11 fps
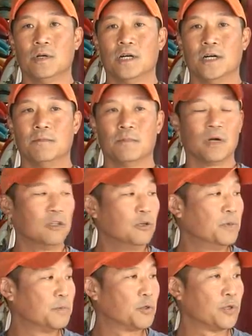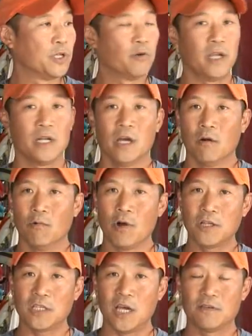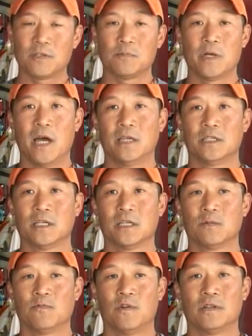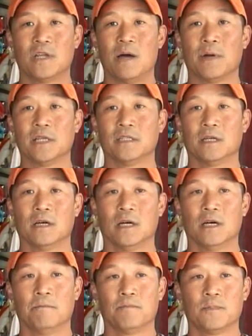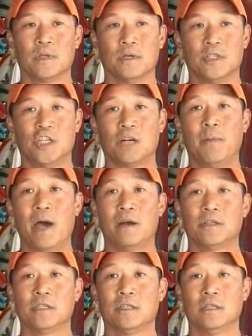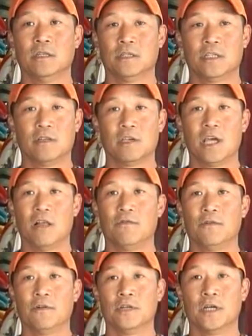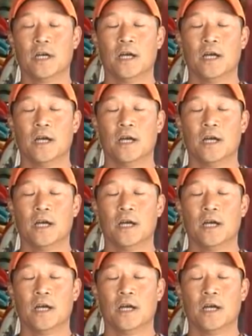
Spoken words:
Aluminum is really great. We also have some guys, some of our top guys like Chuck Patterson in Southern California.